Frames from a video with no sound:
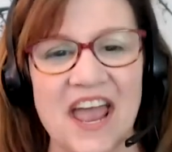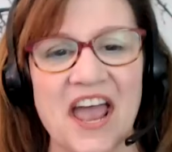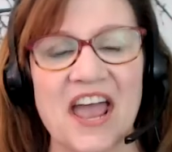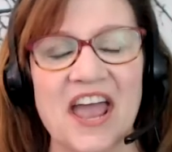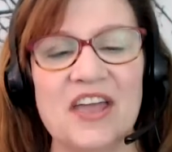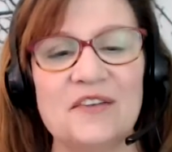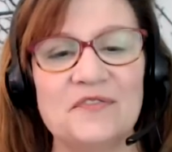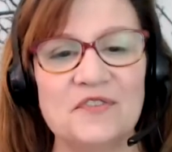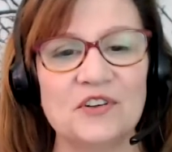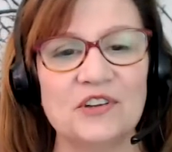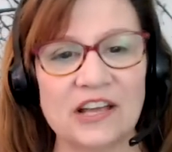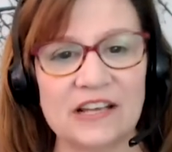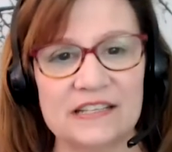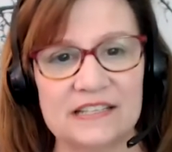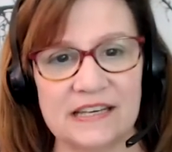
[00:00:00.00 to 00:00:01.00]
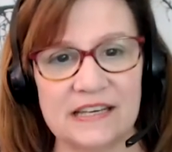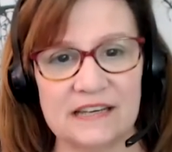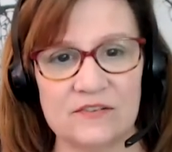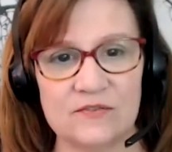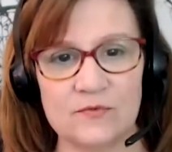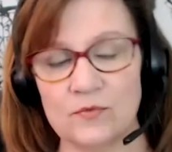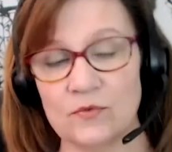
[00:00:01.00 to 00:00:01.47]
If you'd like
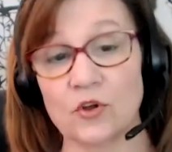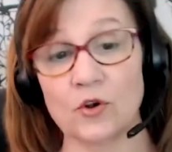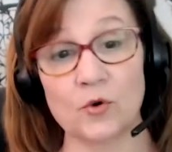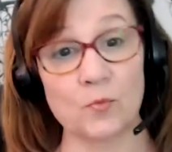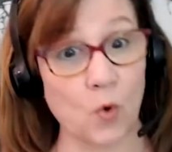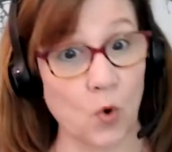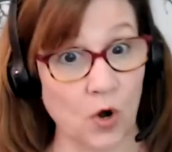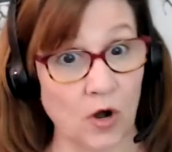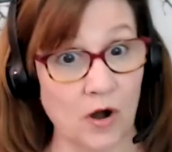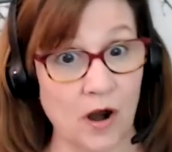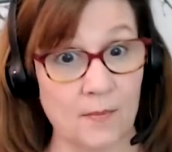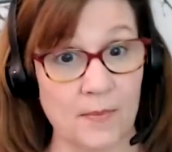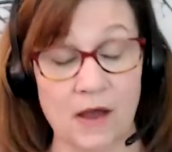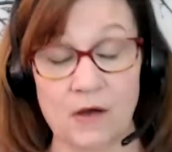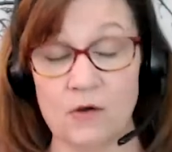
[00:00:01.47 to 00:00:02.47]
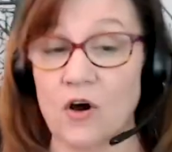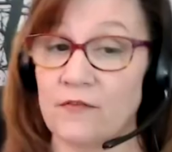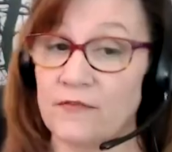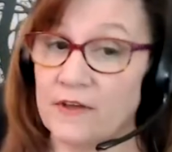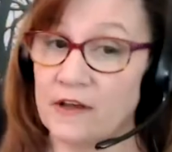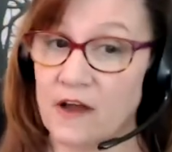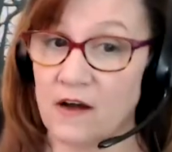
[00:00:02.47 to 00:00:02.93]
to learn more about
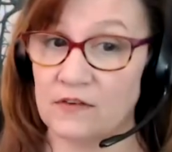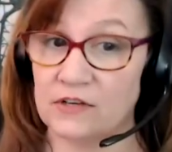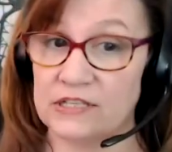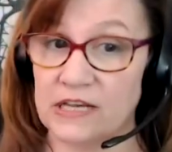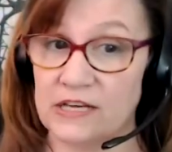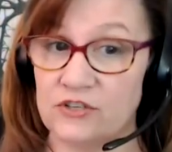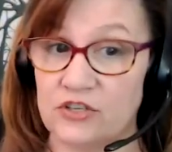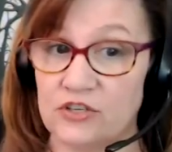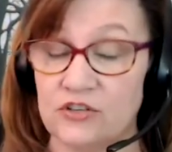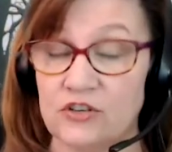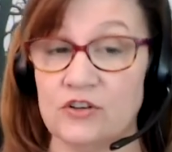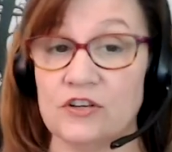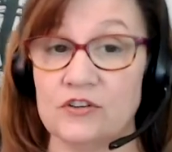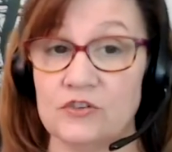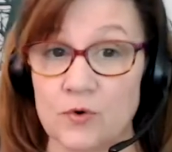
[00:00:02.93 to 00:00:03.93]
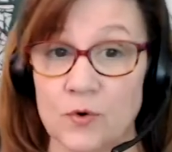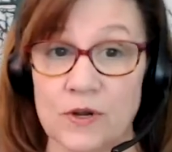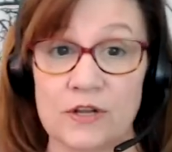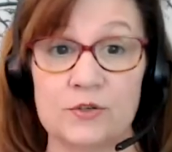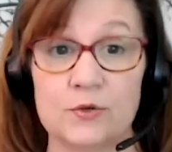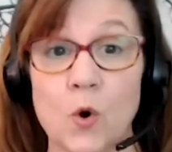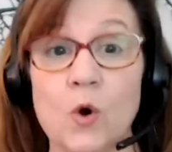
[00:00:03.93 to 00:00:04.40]
Coffee and Conversation, you can join
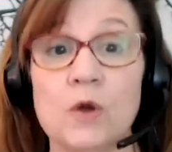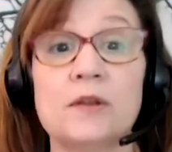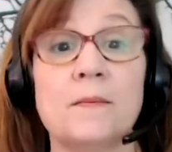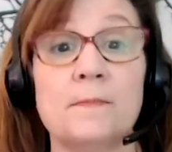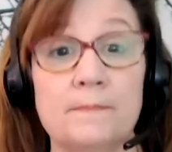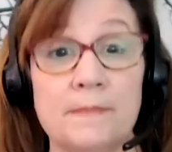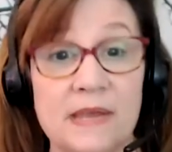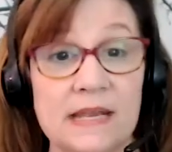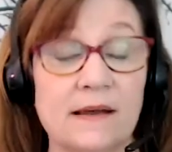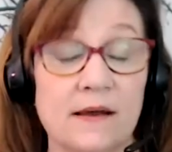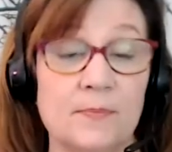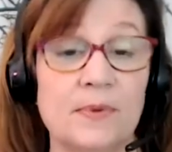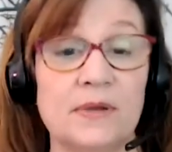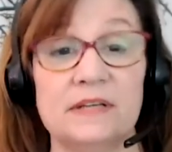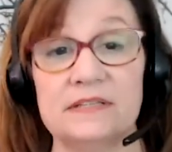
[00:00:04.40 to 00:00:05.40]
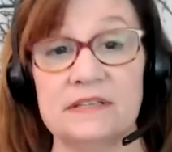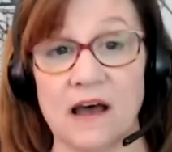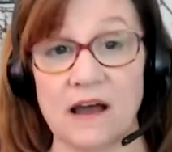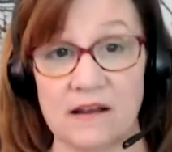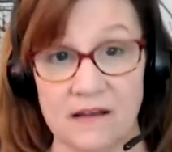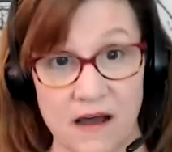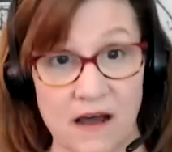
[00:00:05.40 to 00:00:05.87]
us on
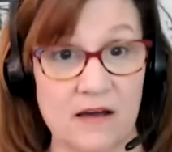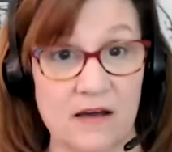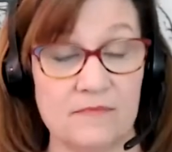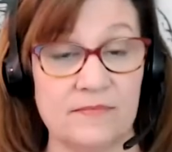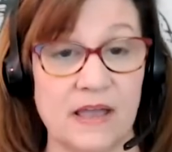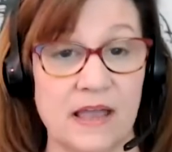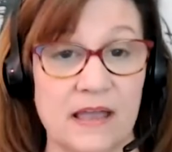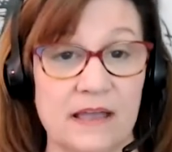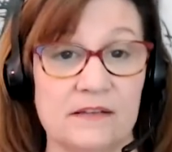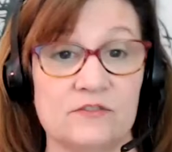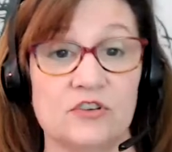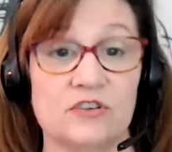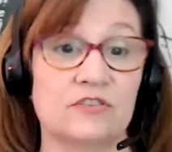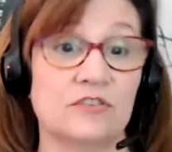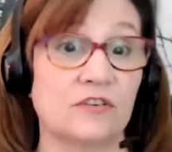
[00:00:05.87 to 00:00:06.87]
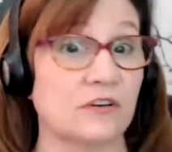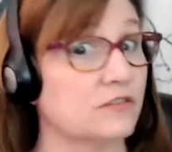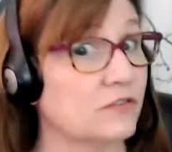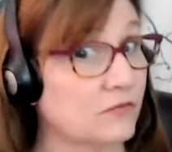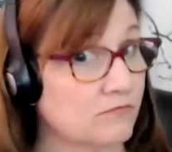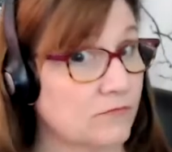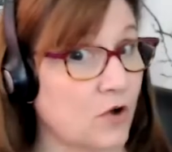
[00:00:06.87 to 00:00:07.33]
meetup.com and just look
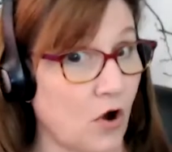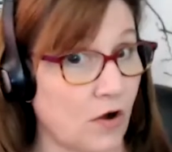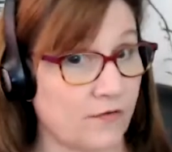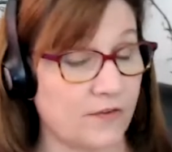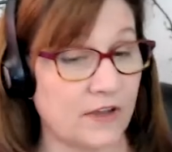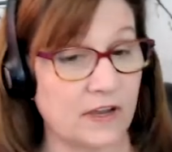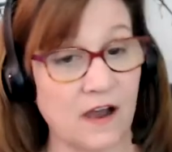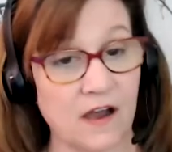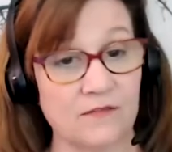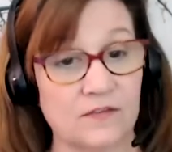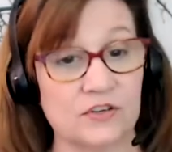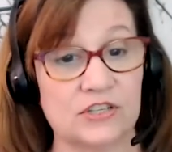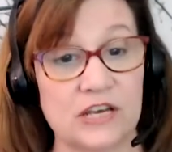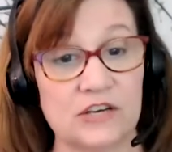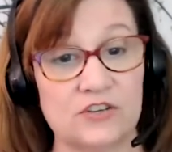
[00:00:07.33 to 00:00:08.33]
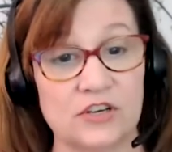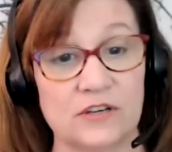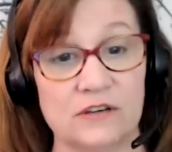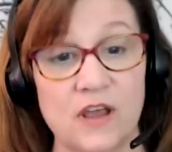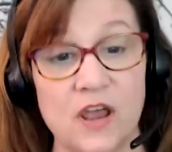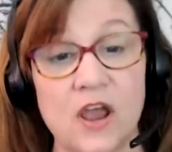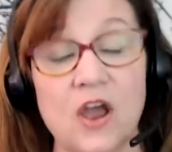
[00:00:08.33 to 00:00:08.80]
under Coffee and Conversation,
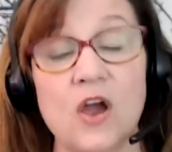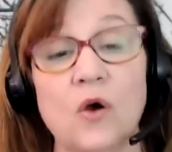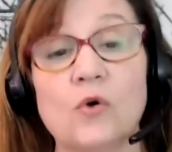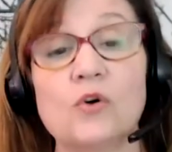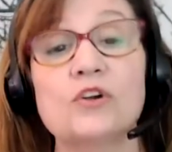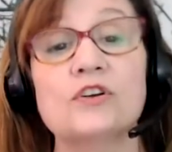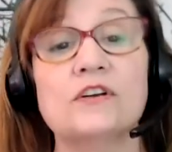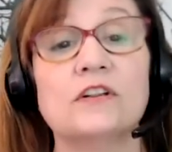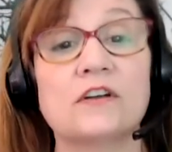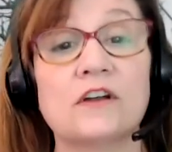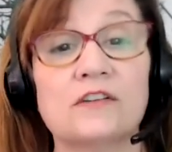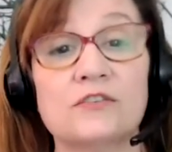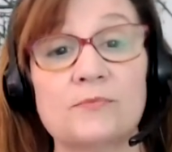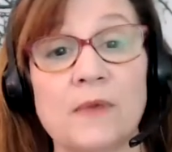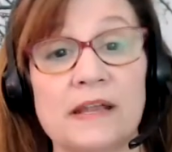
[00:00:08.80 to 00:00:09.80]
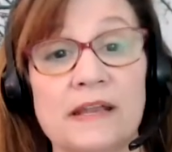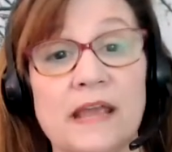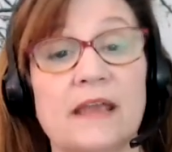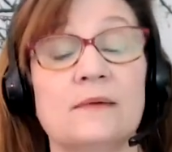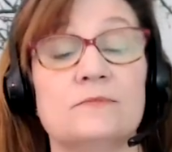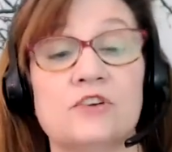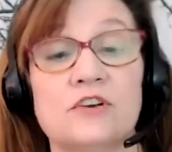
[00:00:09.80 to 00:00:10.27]
or you can look under my
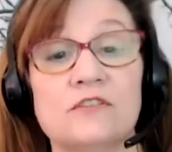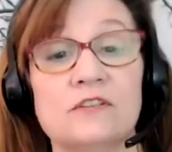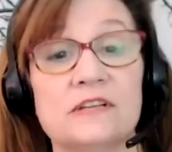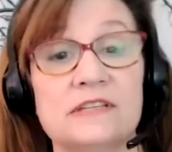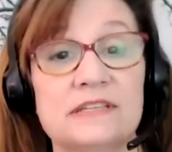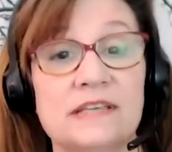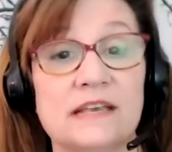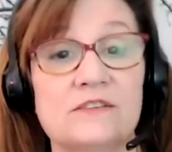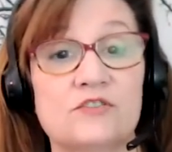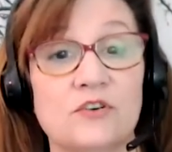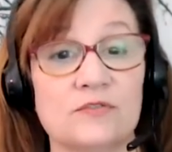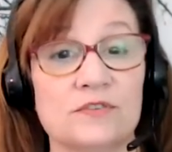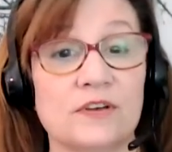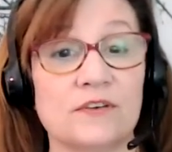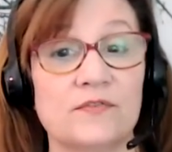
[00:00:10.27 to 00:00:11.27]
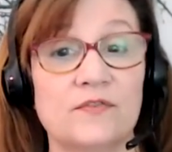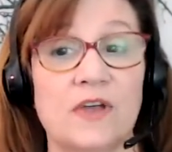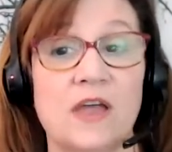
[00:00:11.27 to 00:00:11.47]
name, Geralyn St. Joseph.